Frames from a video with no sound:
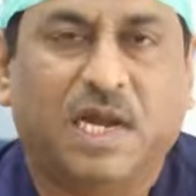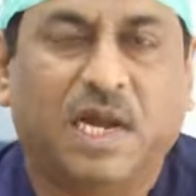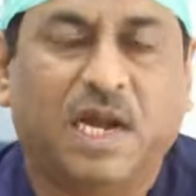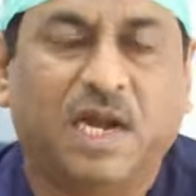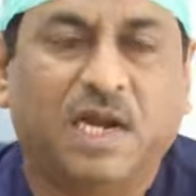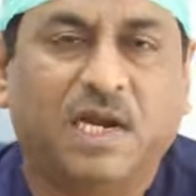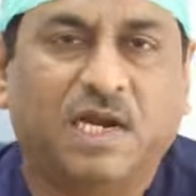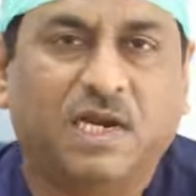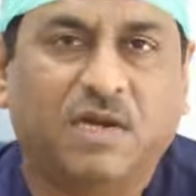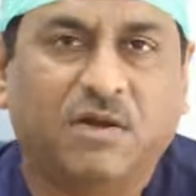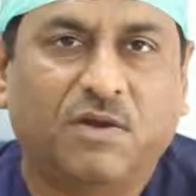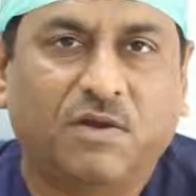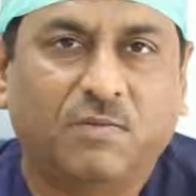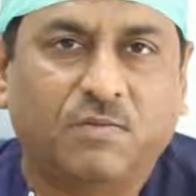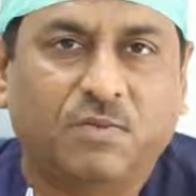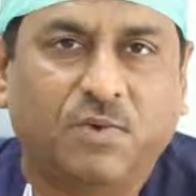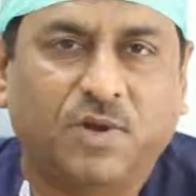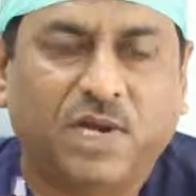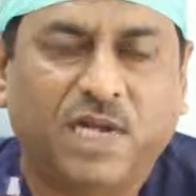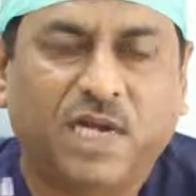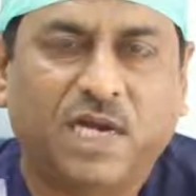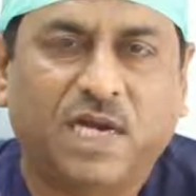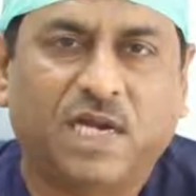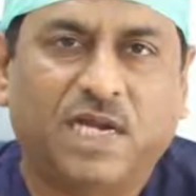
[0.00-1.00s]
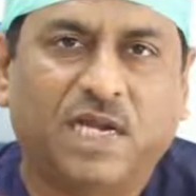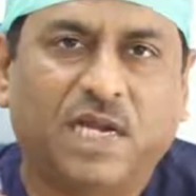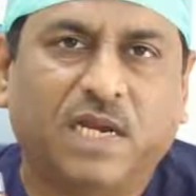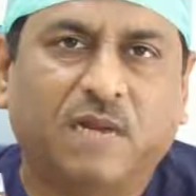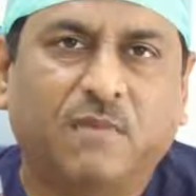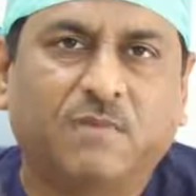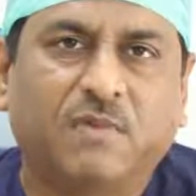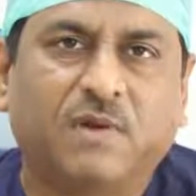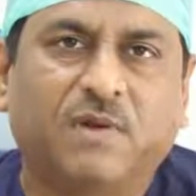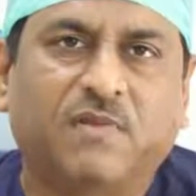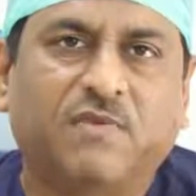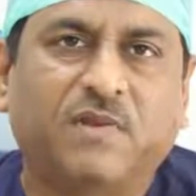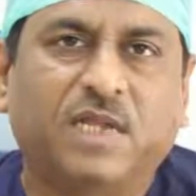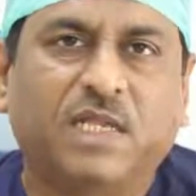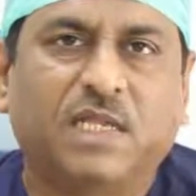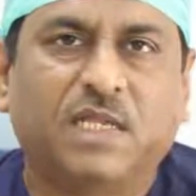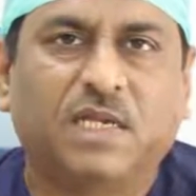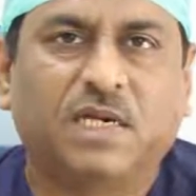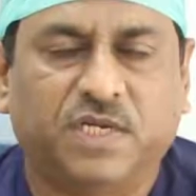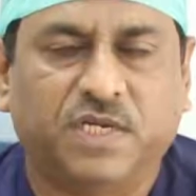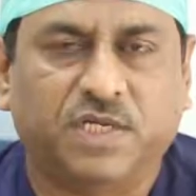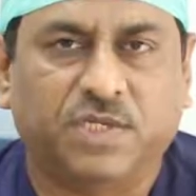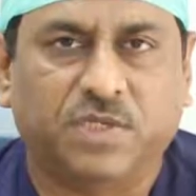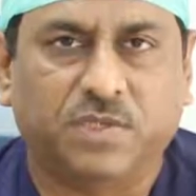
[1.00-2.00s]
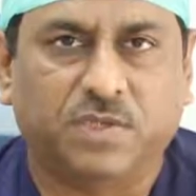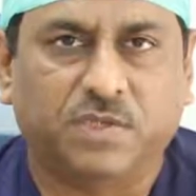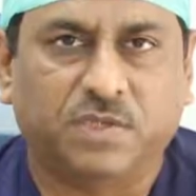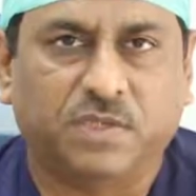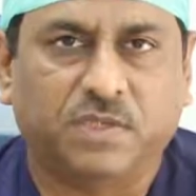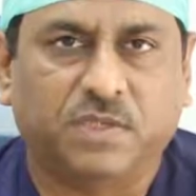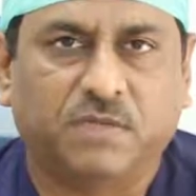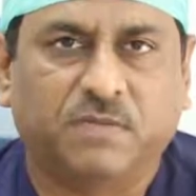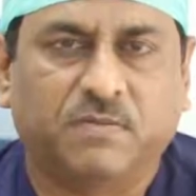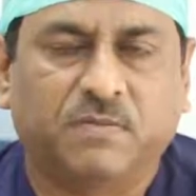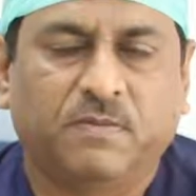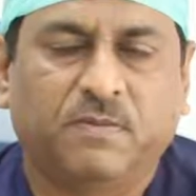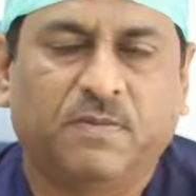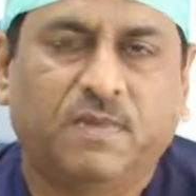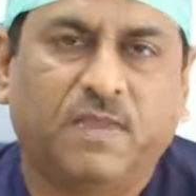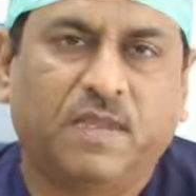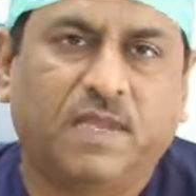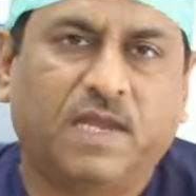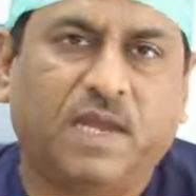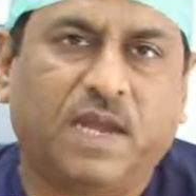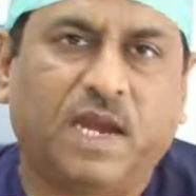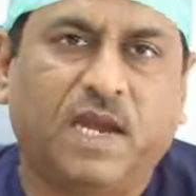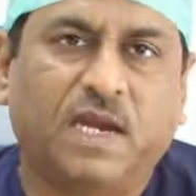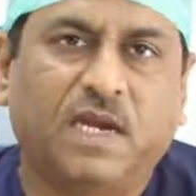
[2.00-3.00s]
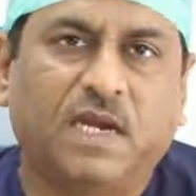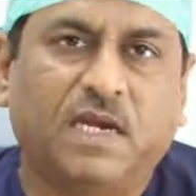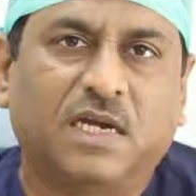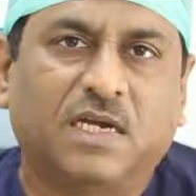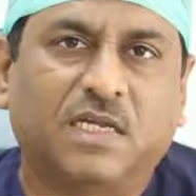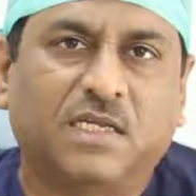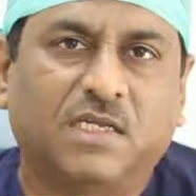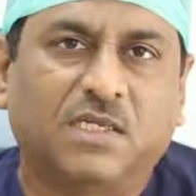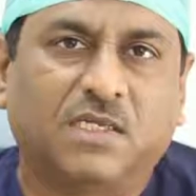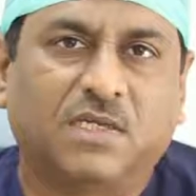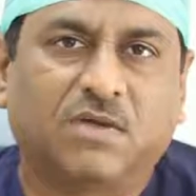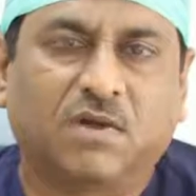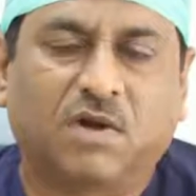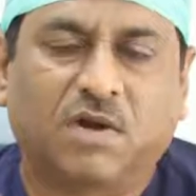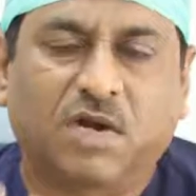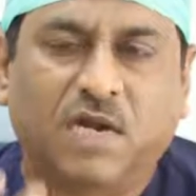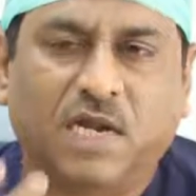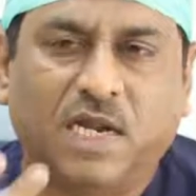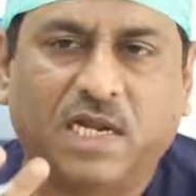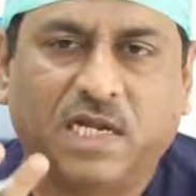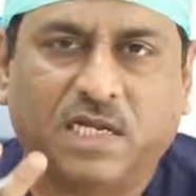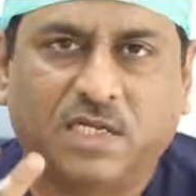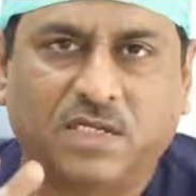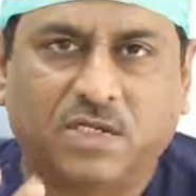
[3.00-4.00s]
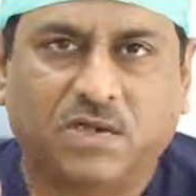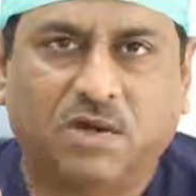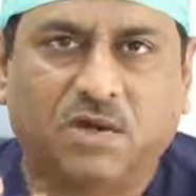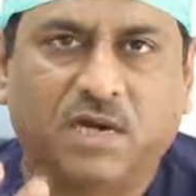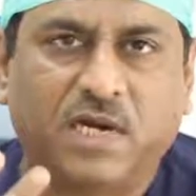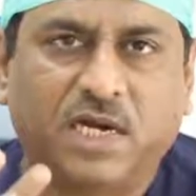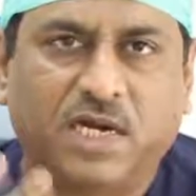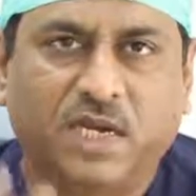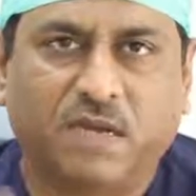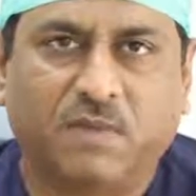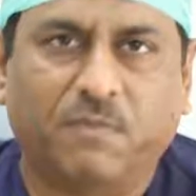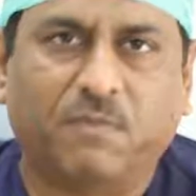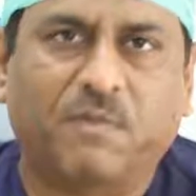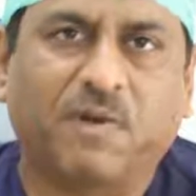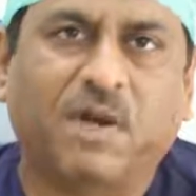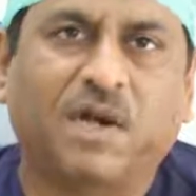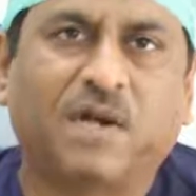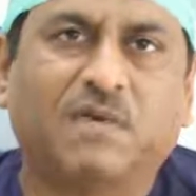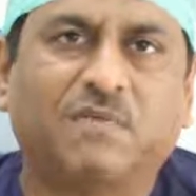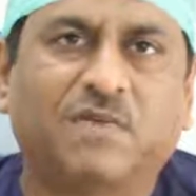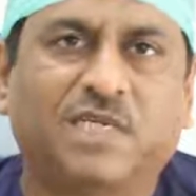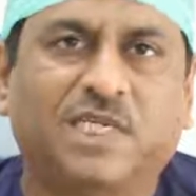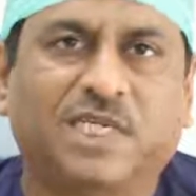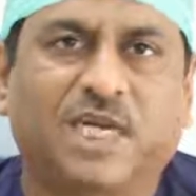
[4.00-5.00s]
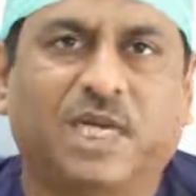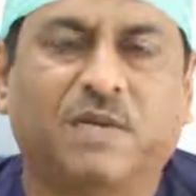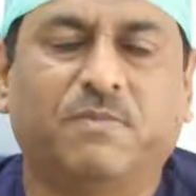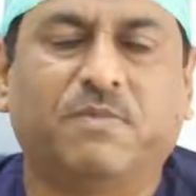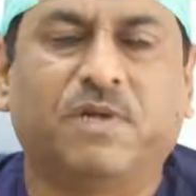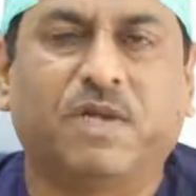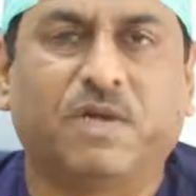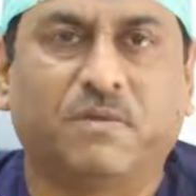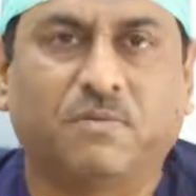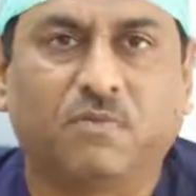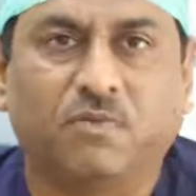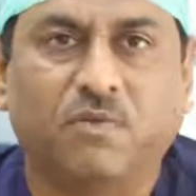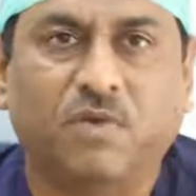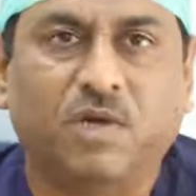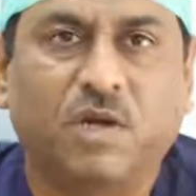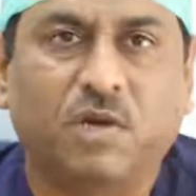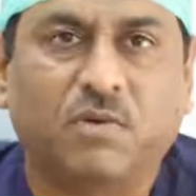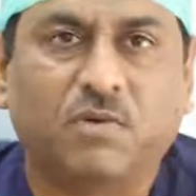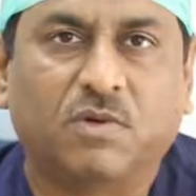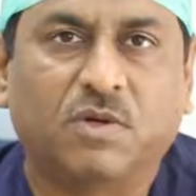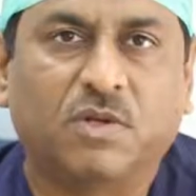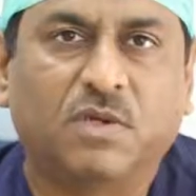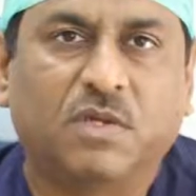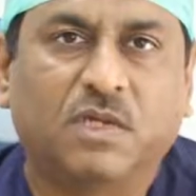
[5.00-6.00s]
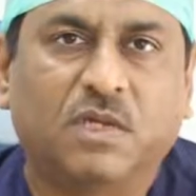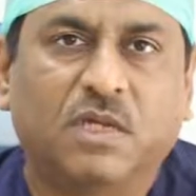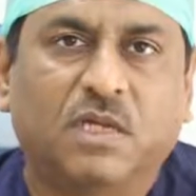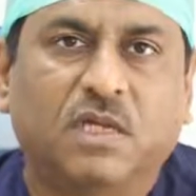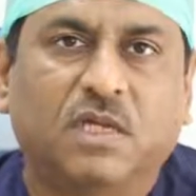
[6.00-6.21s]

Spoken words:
and you're putting it in between the tissues, and it is not like a solid implant which can be removed out.